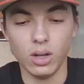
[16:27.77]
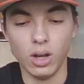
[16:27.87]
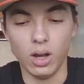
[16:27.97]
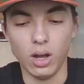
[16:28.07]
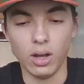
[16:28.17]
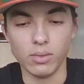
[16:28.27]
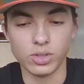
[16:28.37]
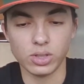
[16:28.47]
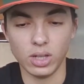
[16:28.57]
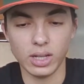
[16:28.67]

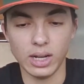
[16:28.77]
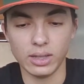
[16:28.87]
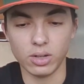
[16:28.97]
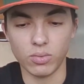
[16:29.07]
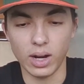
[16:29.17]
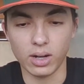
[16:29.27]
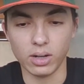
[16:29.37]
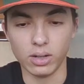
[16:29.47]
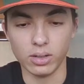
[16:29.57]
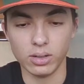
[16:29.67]
just looking at their
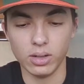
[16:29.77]
record,